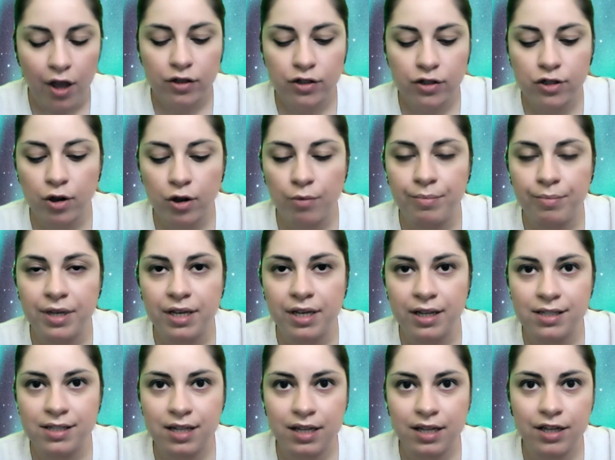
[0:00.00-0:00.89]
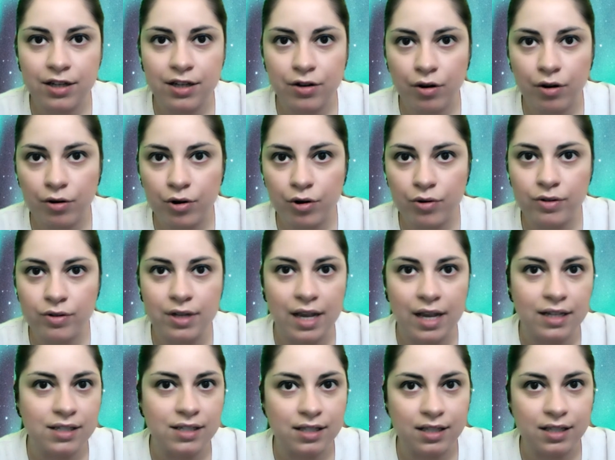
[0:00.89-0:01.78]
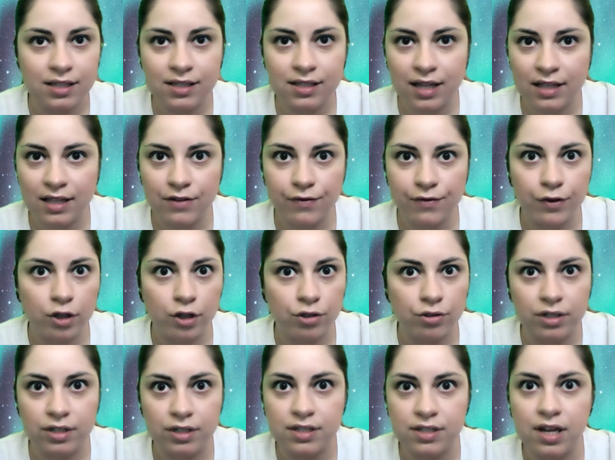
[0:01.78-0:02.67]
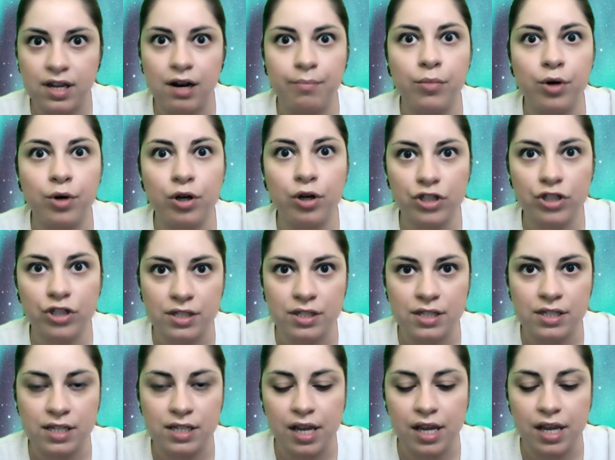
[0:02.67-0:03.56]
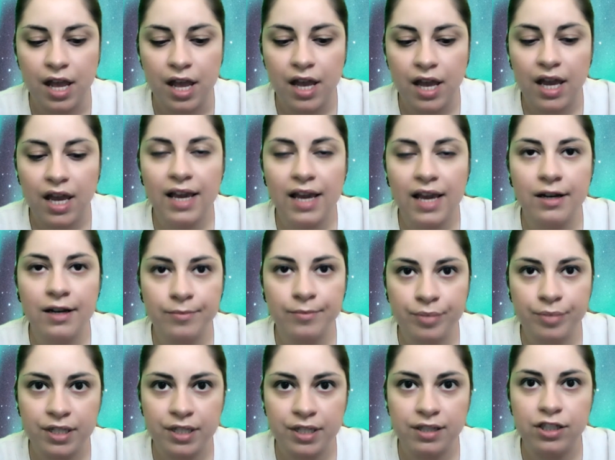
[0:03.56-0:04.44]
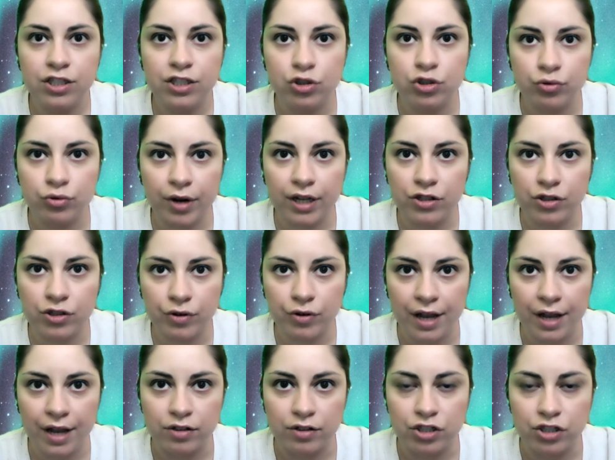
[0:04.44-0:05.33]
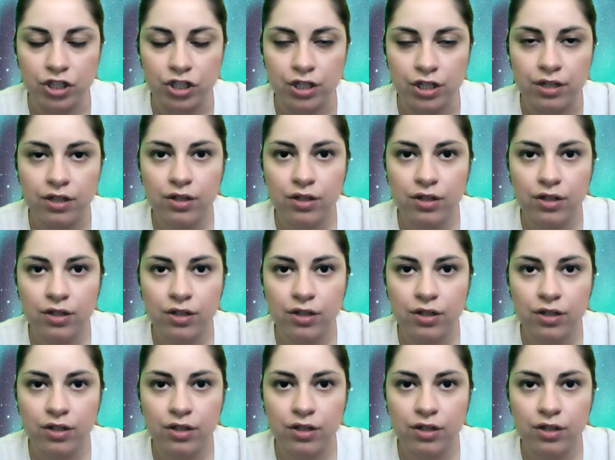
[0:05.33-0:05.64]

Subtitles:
so because the ego creates this sense of alertness and emergency, it completely drains your energy.